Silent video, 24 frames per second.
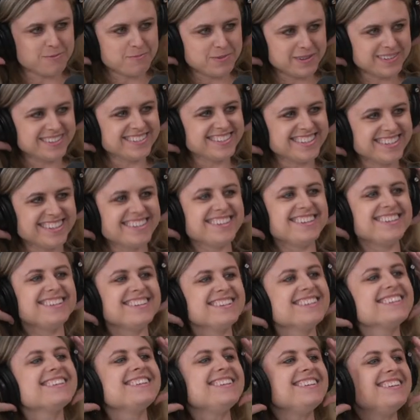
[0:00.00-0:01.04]
build it.
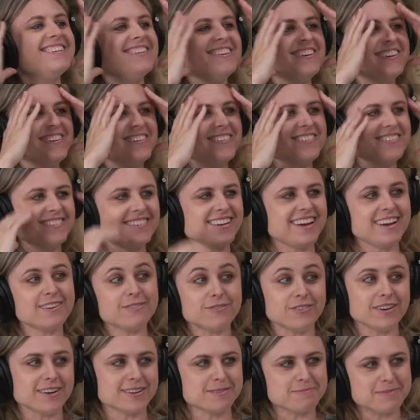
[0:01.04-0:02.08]
You know, I'd
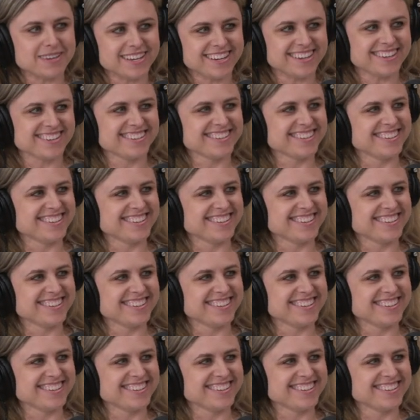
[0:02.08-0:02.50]
fuck me.